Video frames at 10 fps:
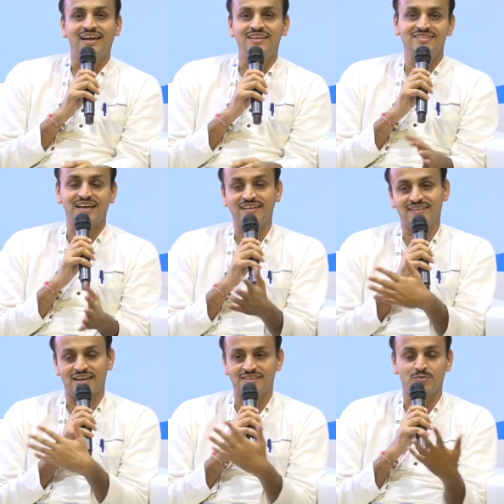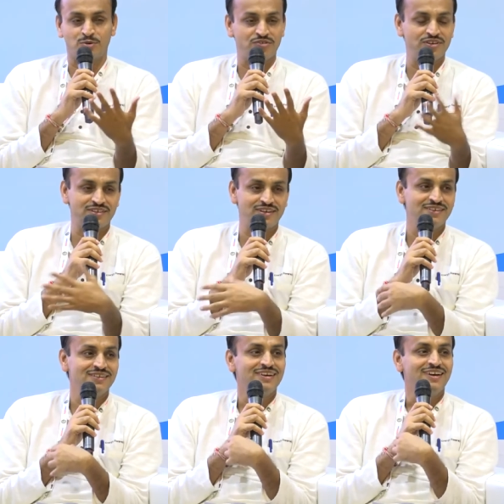insights. And as a
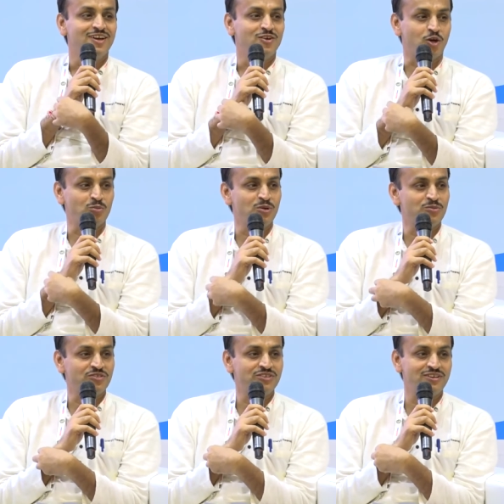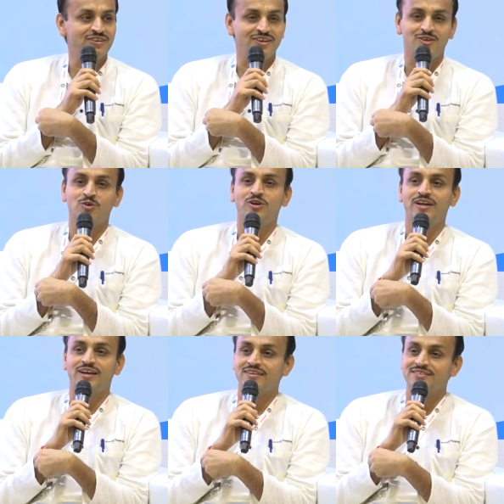professor, normally professor, you know, good
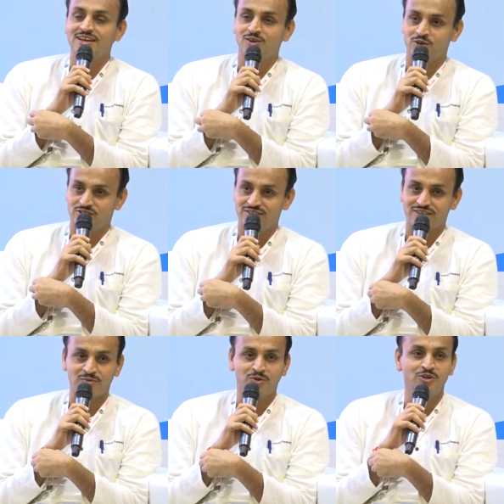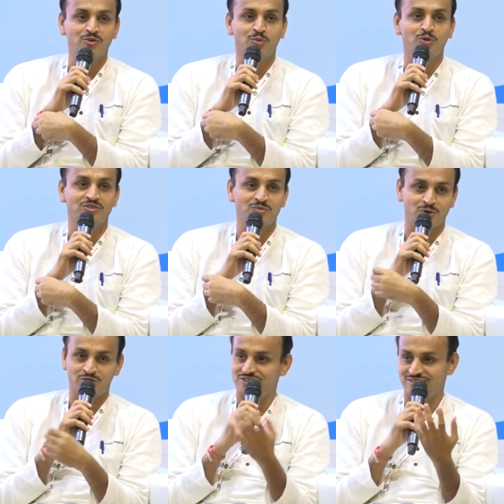at asking questions. I'm going to pose some
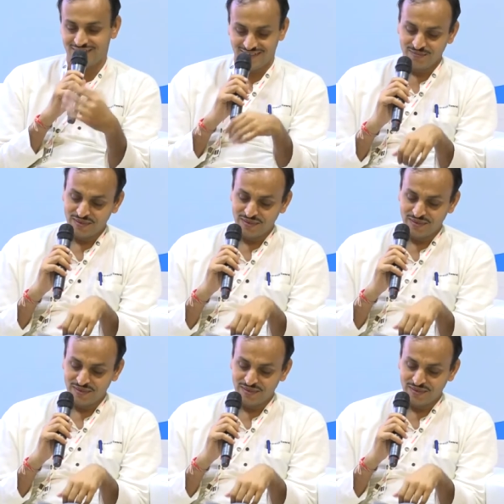questions.